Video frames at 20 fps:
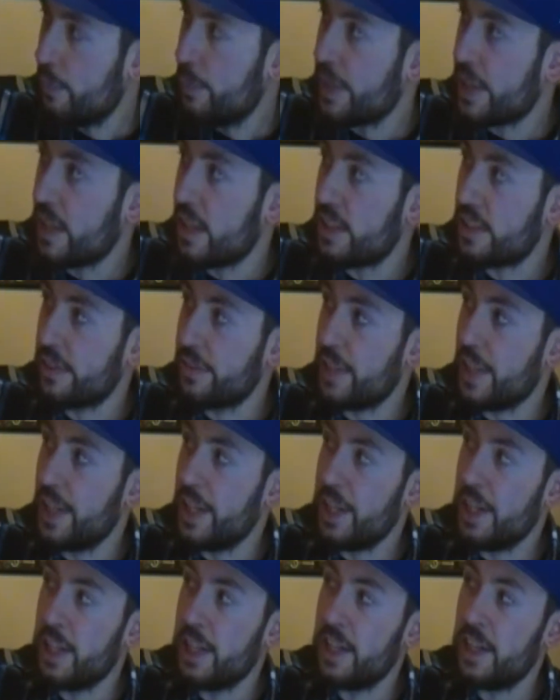because of
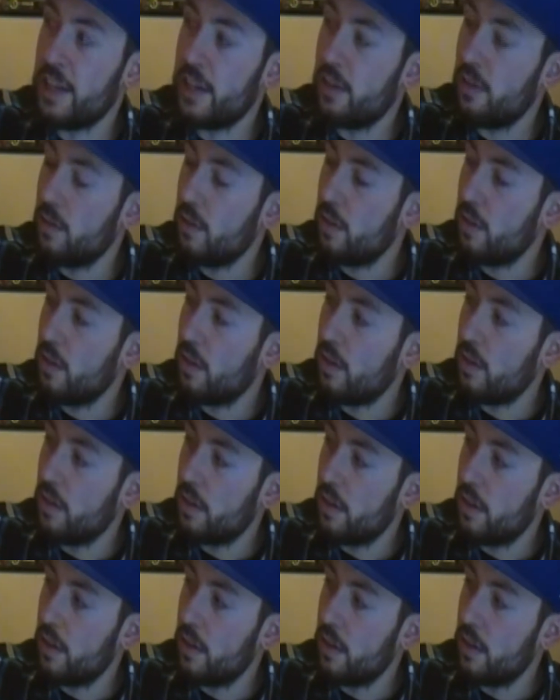the
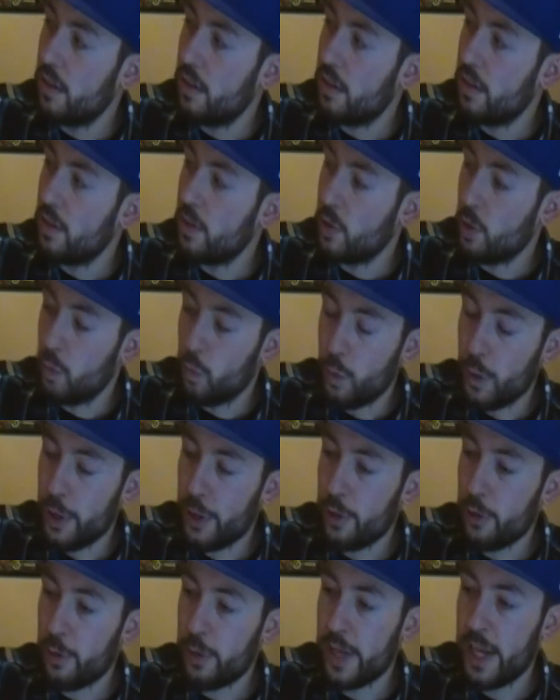the
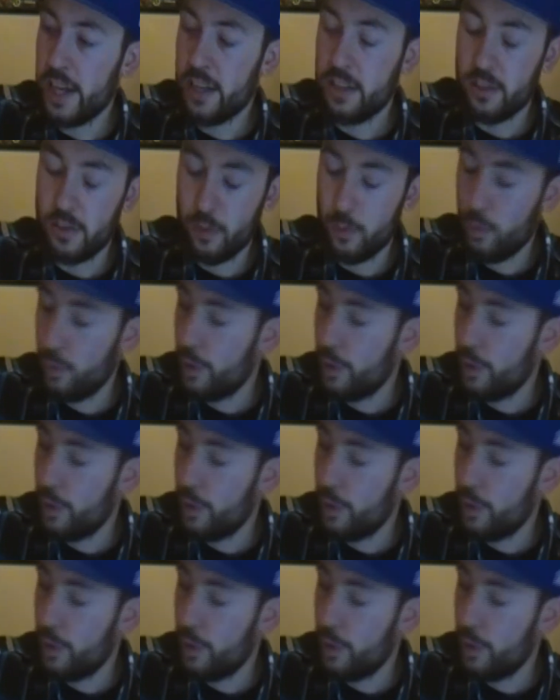weird out